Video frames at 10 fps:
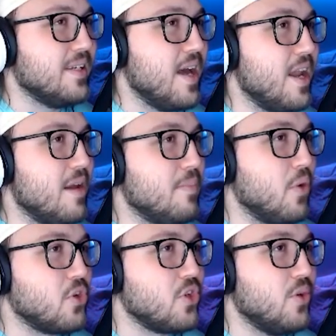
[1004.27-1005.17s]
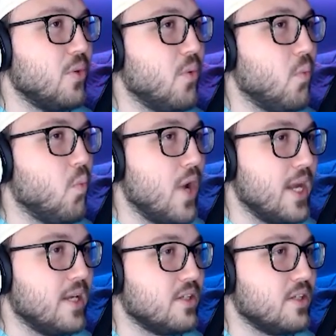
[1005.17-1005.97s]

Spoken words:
an emotional weight